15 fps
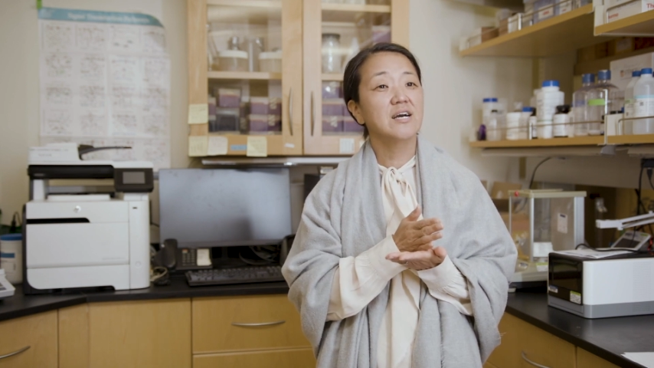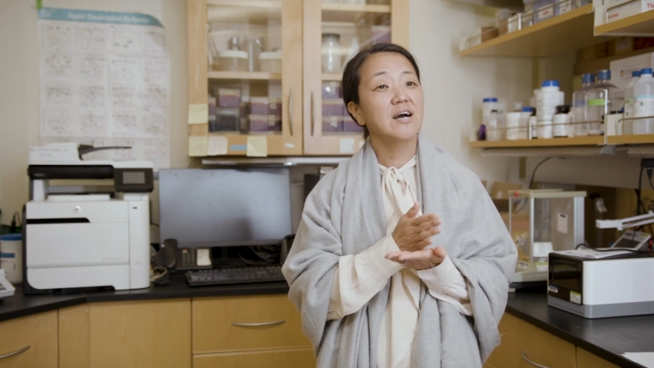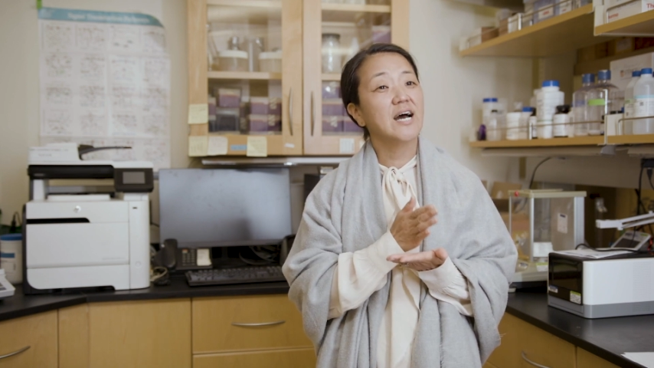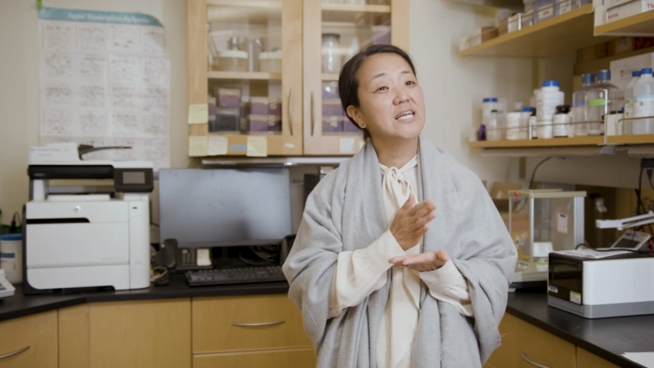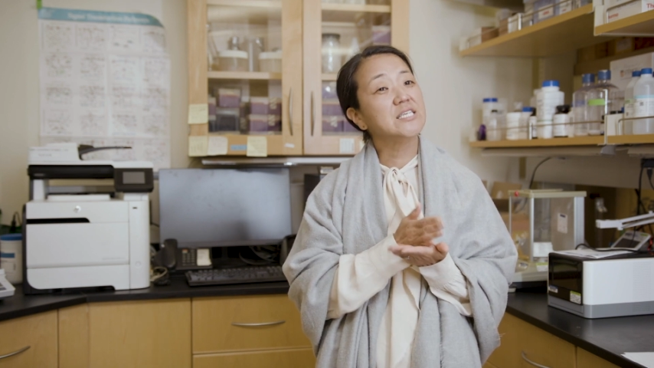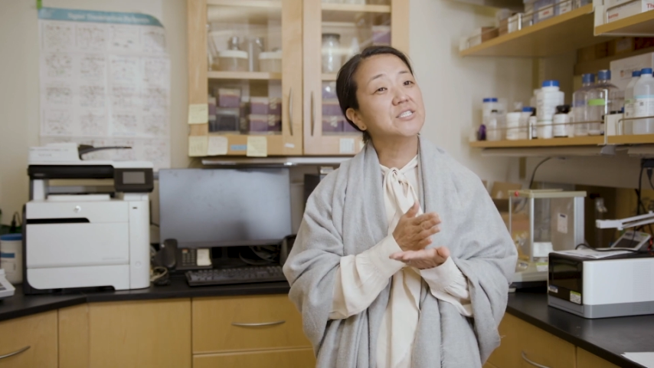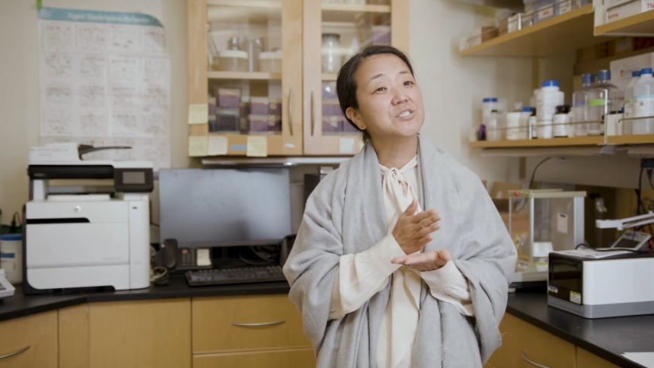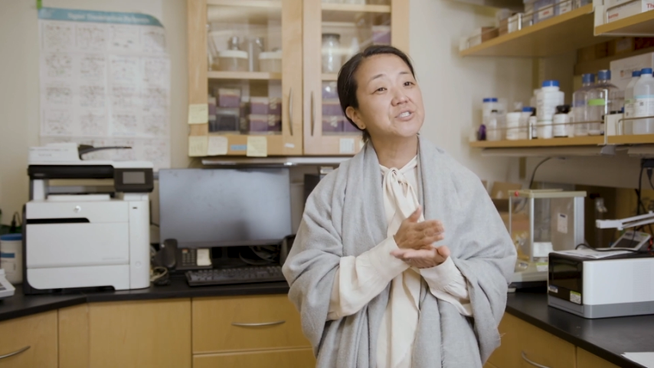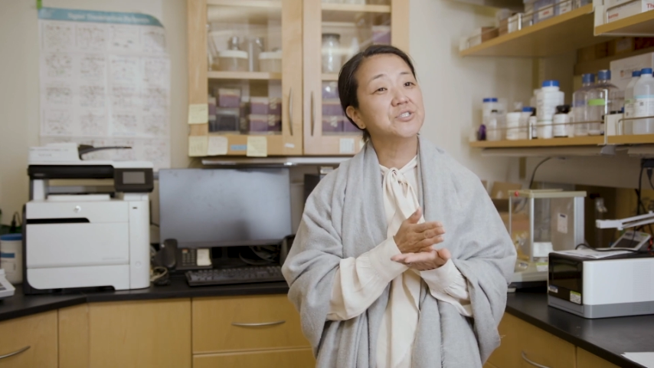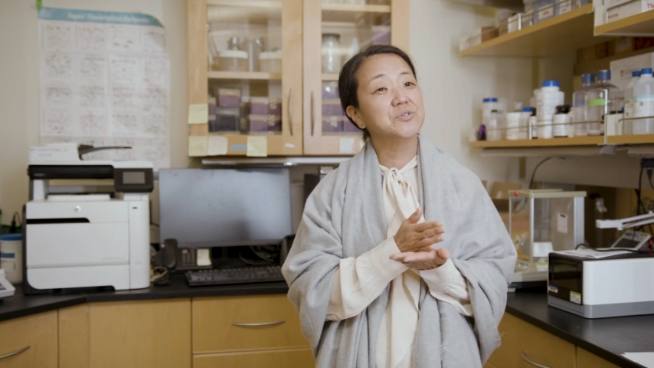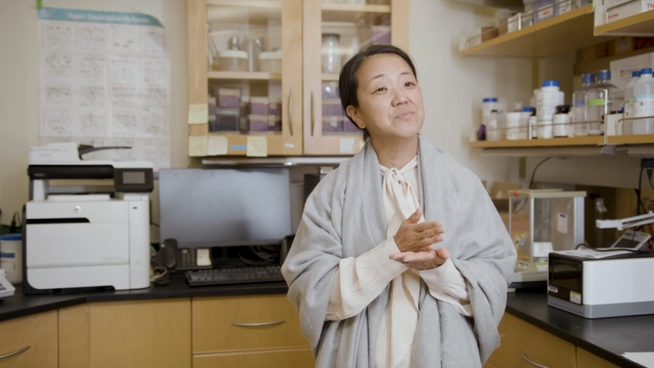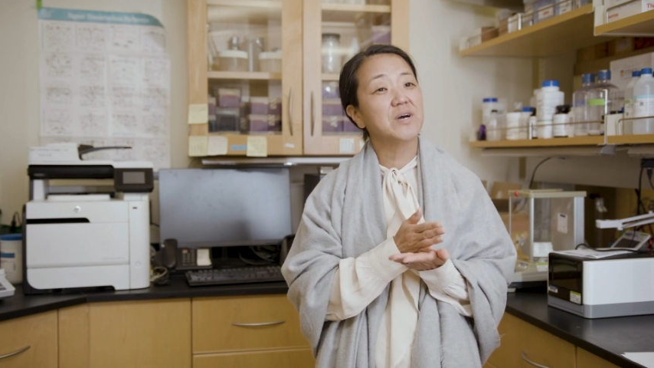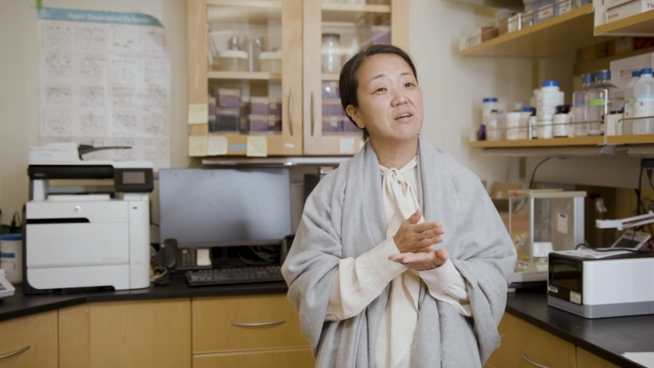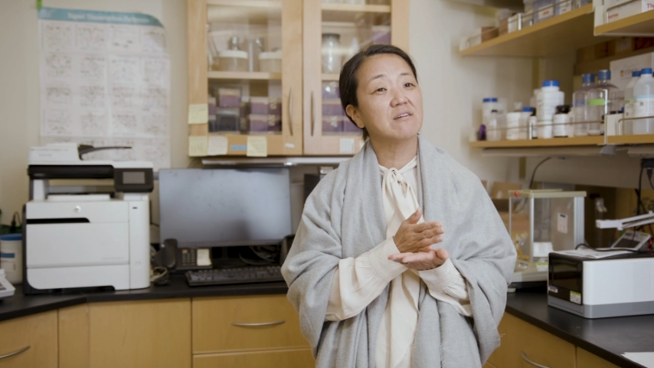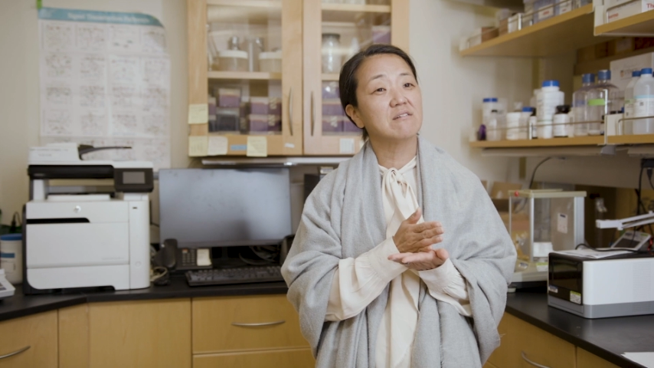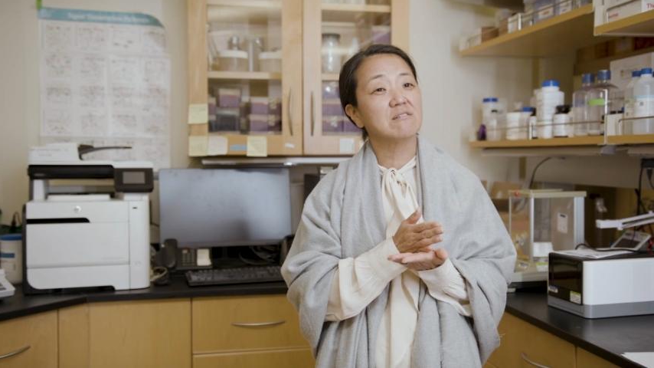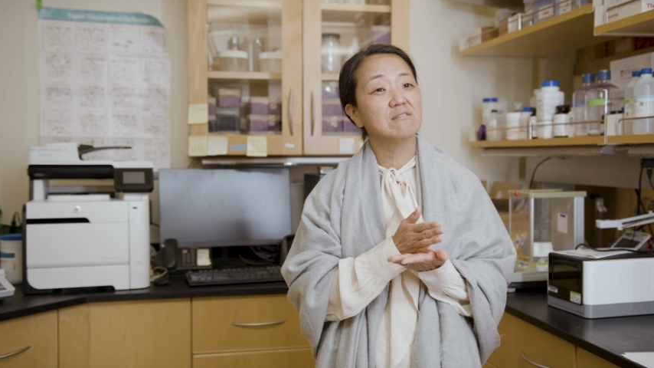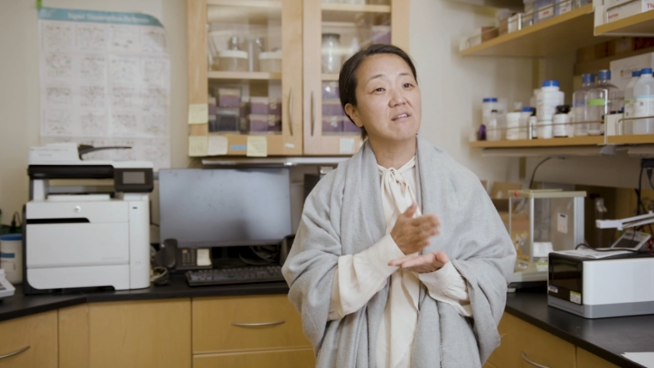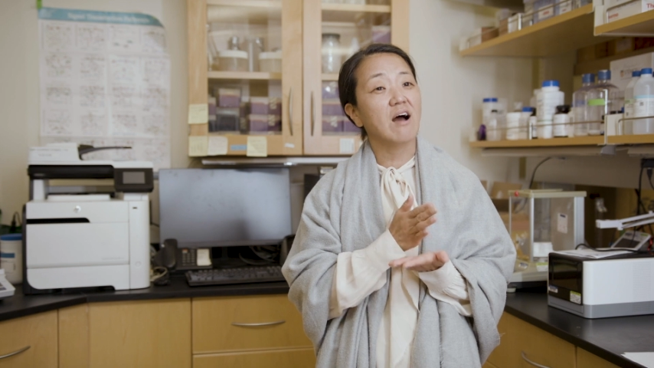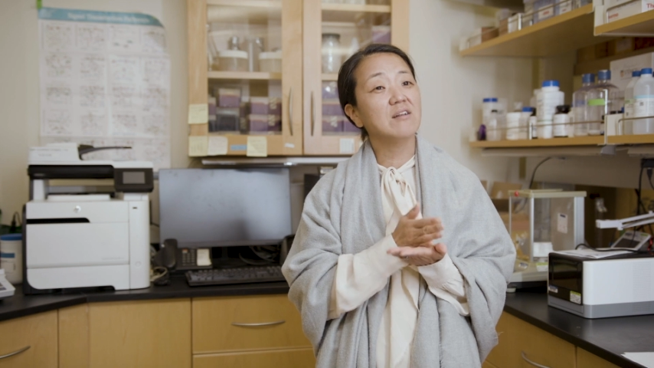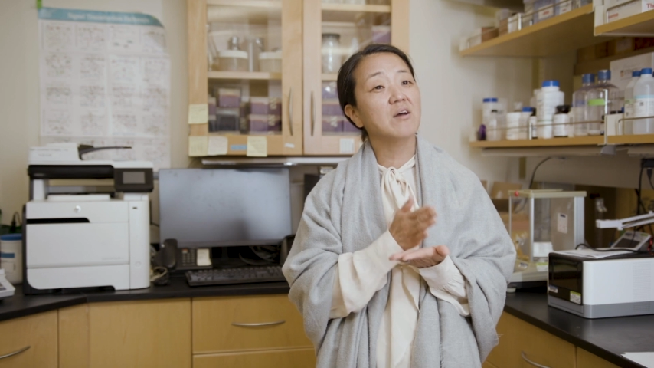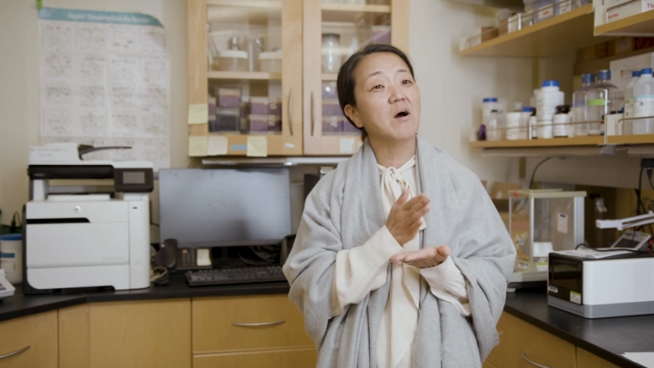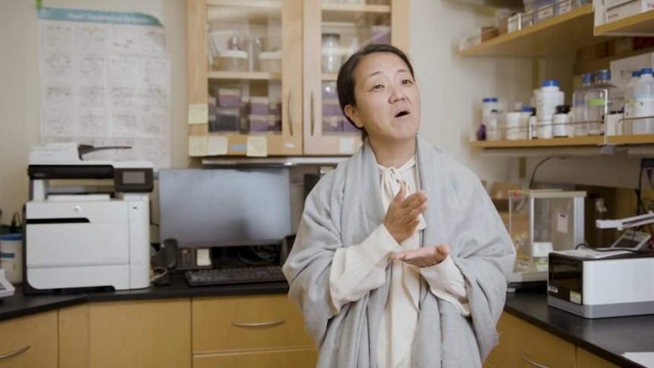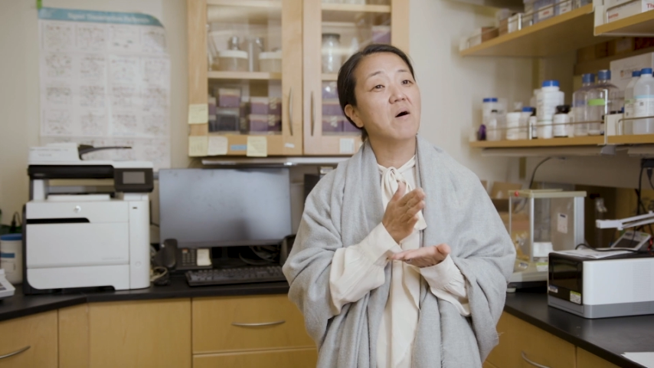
I need to do better, not